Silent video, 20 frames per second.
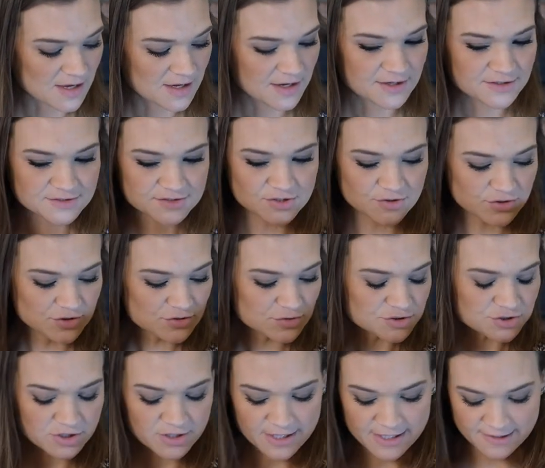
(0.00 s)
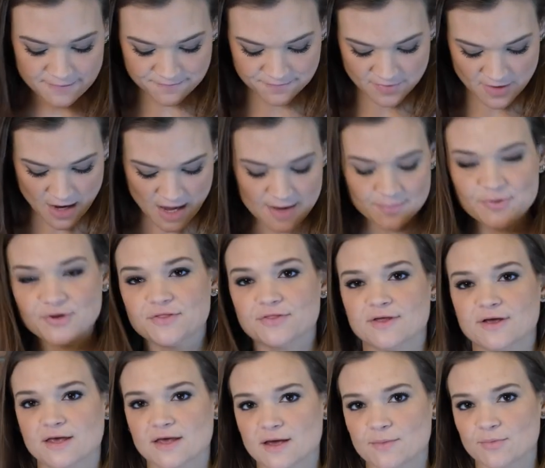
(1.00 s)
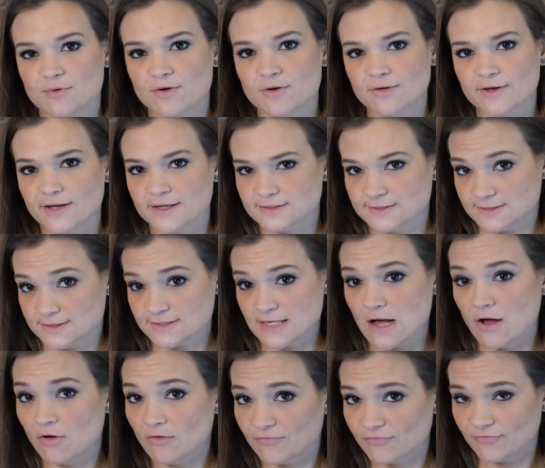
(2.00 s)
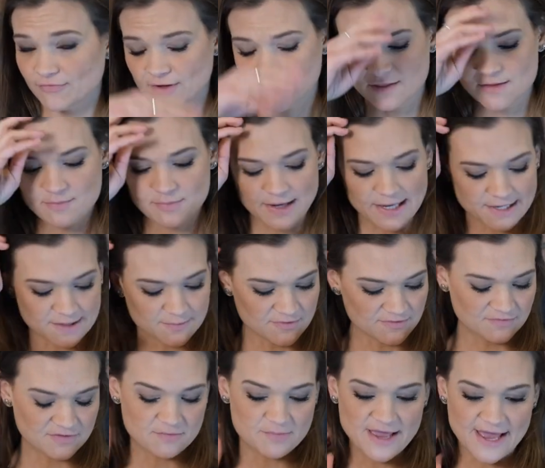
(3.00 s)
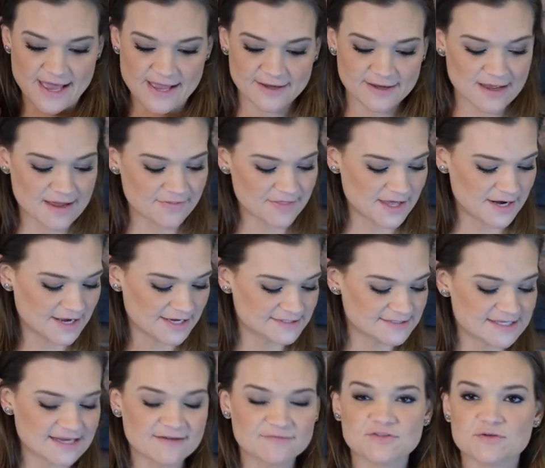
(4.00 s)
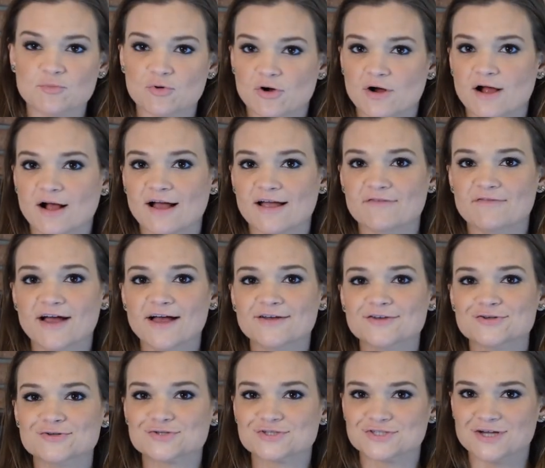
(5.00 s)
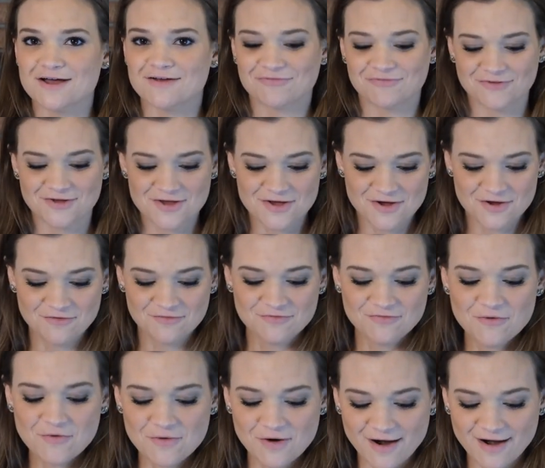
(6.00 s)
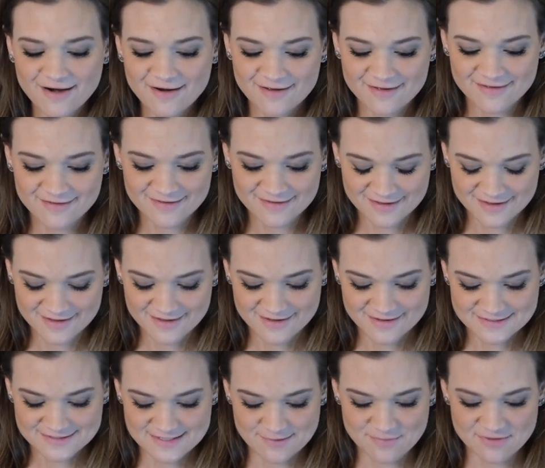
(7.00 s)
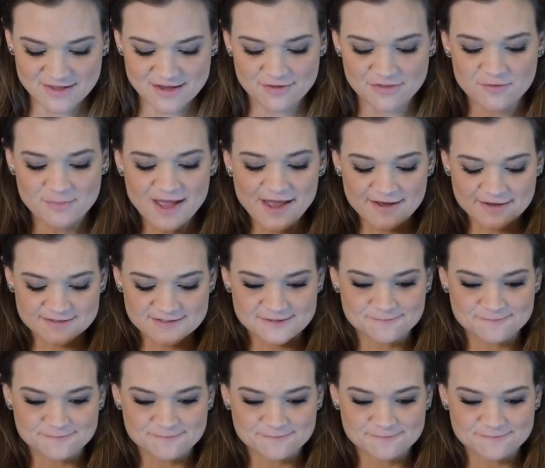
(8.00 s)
So usually I put the kibble itself in the bottom of the bag, and then I save the more high-value stuff for some of the other bags.